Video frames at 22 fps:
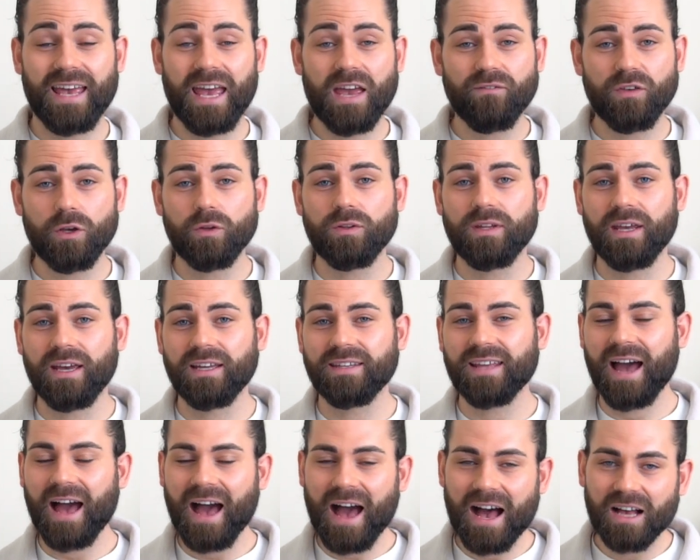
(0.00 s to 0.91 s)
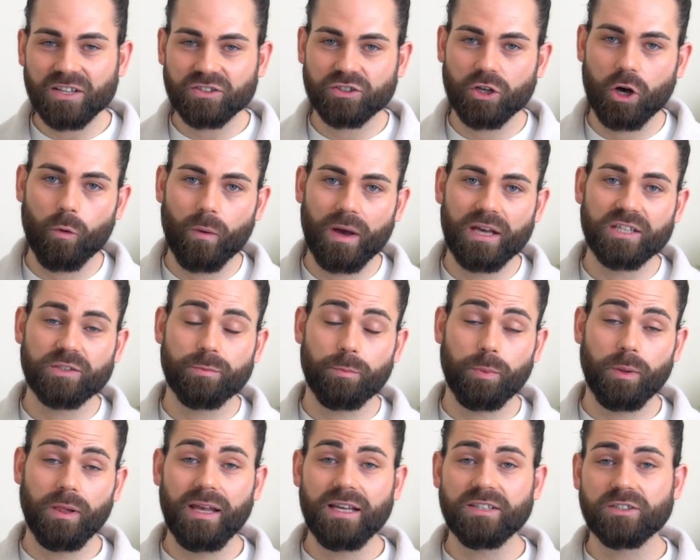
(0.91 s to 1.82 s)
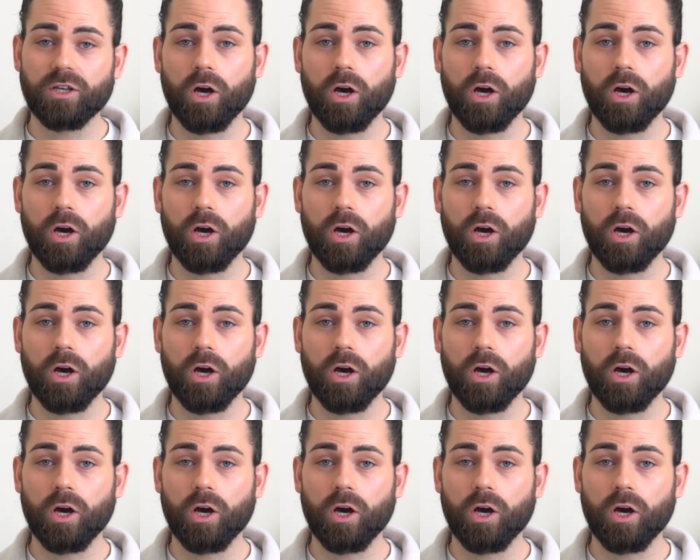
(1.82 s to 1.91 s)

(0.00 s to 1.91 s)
If you did, as always, please